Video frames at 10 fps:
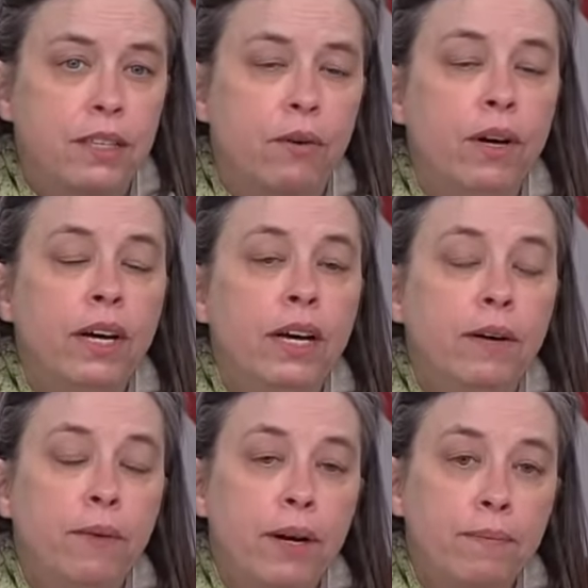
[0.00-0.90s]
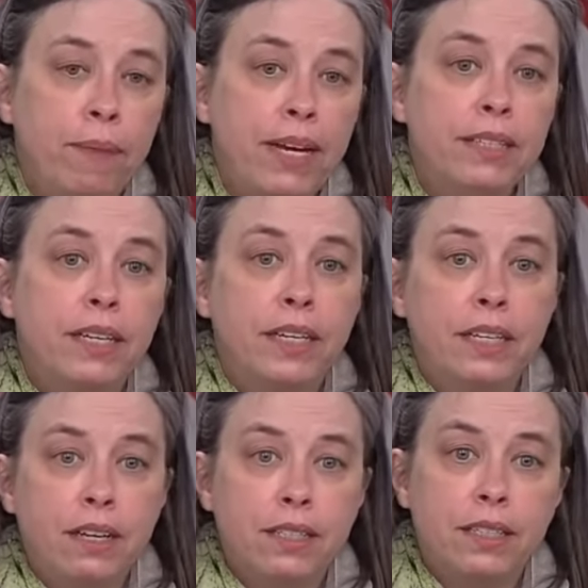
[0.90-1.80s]
So what it
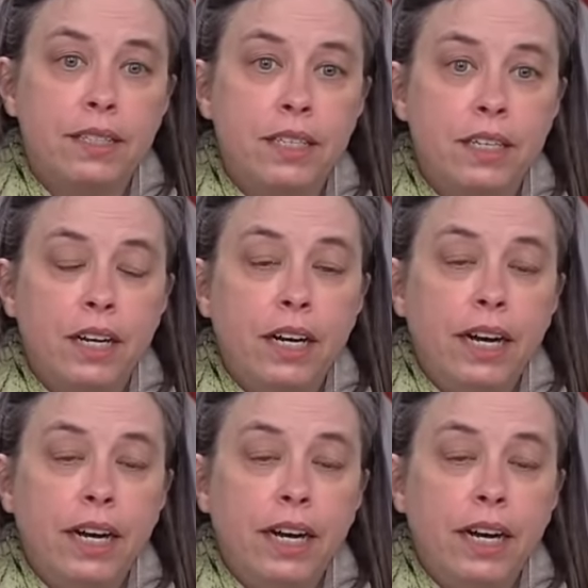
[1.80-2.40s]
basically does is